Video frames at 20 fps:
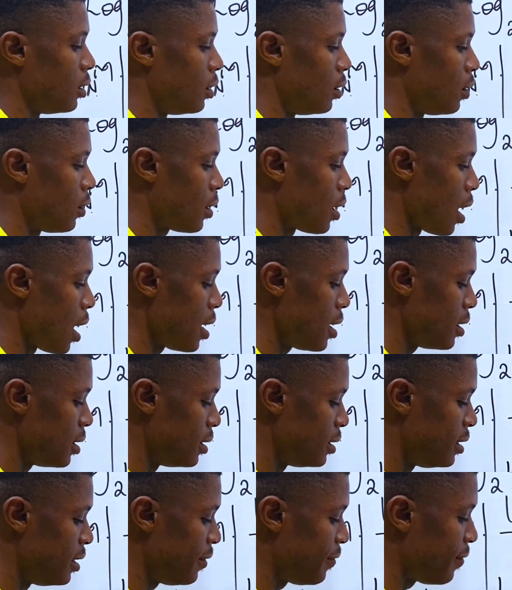okay,
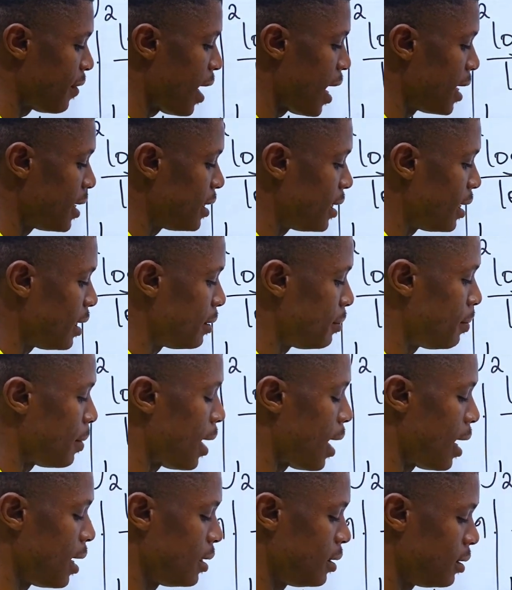divided
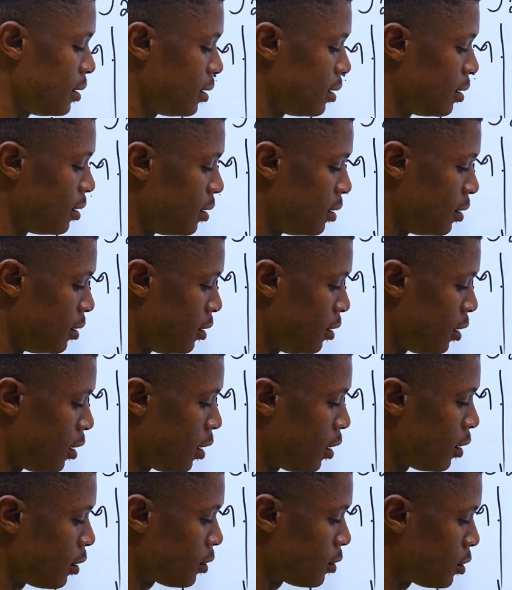by
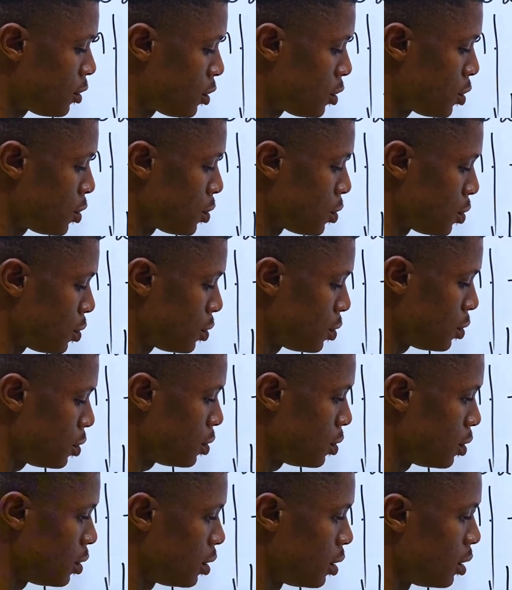log₂
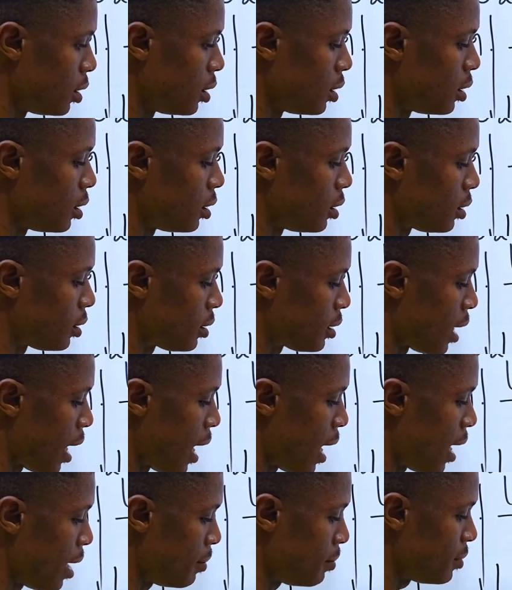
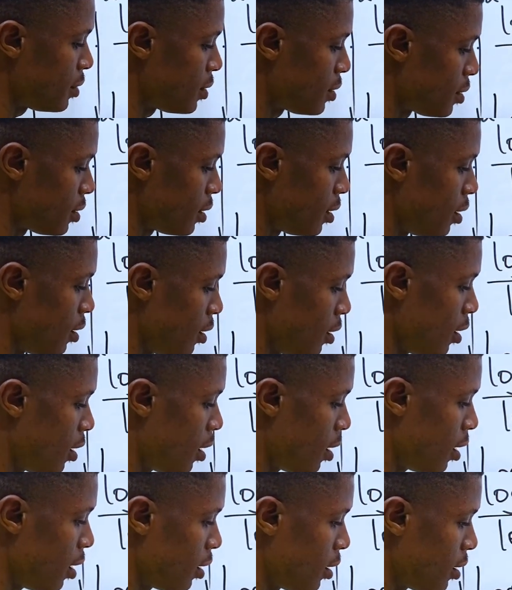times
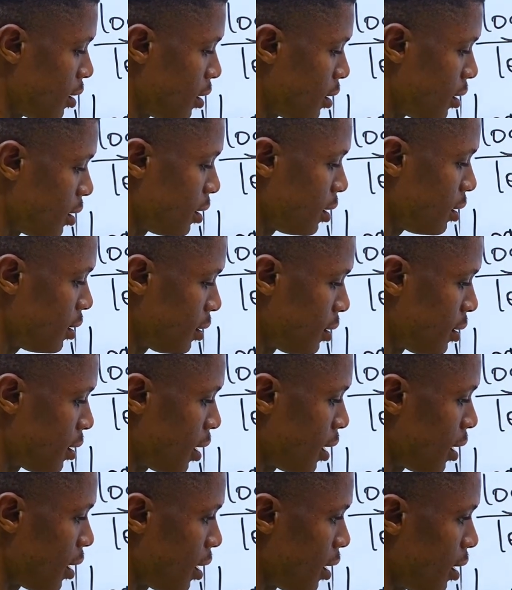
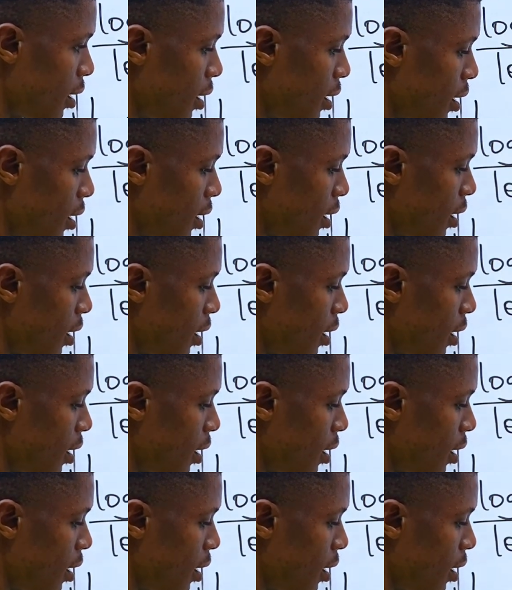log₃,